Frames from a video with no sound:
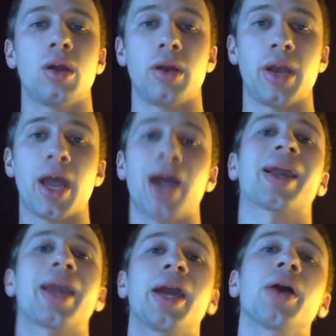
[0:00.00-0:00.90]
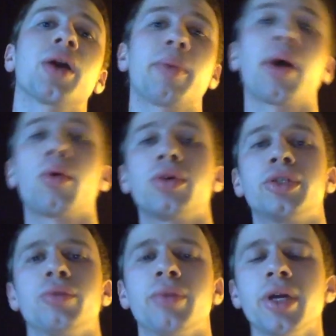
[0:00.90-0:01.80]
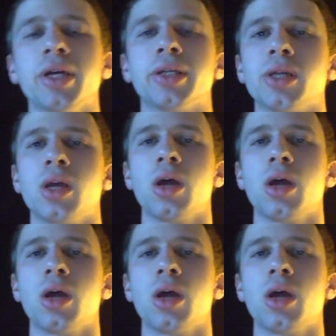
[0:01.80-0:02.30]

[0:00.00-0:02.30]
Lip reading: not caring about what Zoom does.